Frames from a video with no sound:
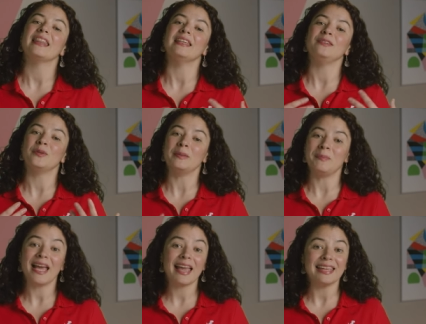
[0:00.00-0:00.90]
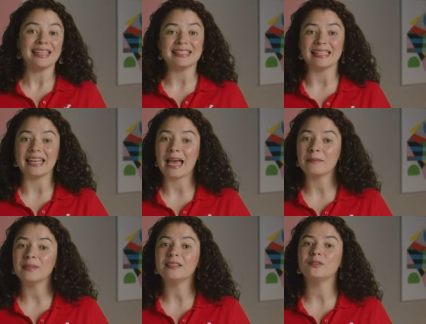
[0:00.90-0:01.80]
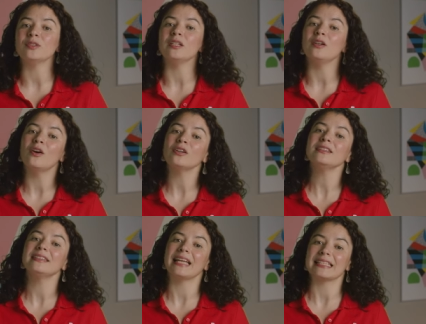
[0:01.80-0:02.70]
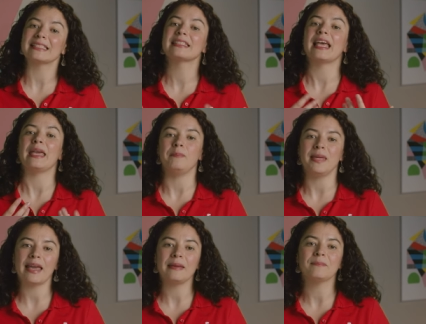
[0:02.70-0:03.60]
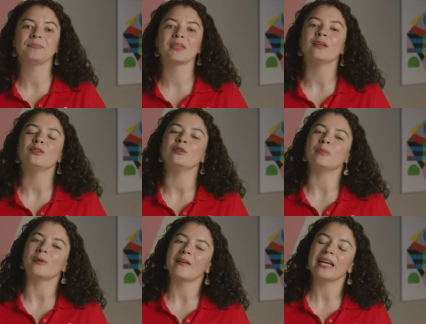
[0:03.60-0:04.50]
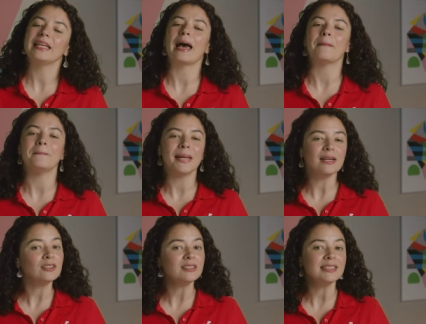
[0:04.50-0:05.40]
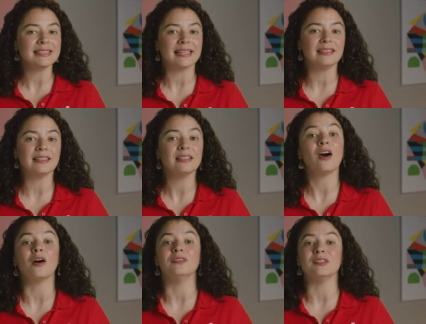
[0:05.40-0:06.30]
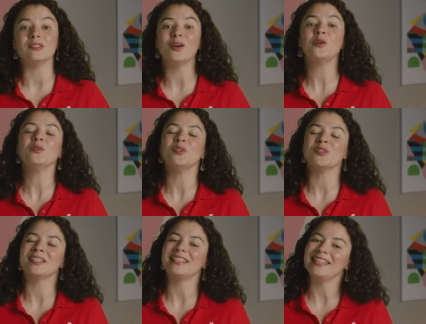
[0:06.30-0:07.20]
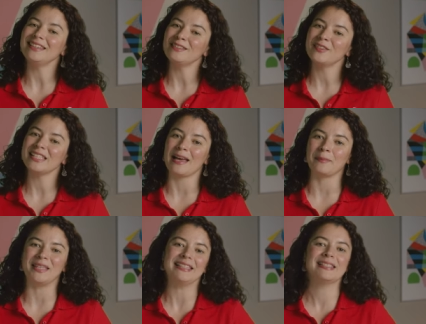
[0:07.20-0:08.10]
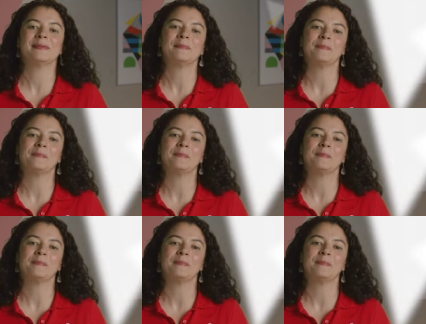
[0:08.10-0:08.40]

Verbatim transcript: The new A P I is an update to the Long Tasks A P I, to provide a better understanding of slow user interface updates.